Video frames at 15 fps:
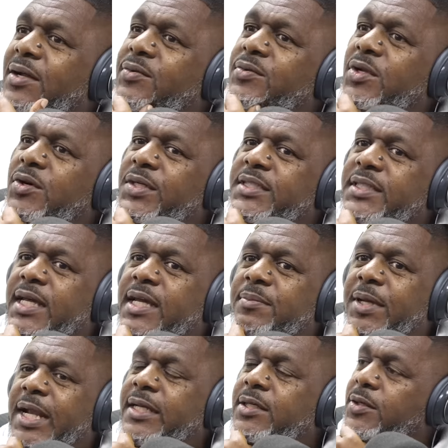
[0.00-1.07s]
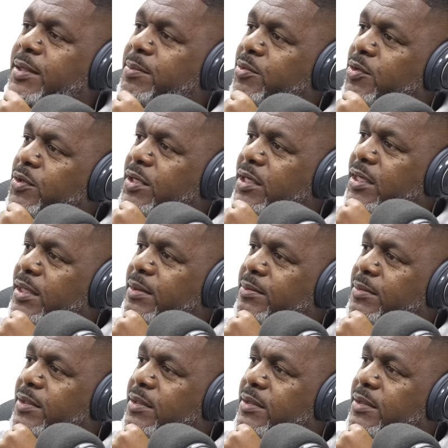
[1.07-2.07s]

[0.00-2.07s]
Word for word: I don't know his name, but I know they broke up.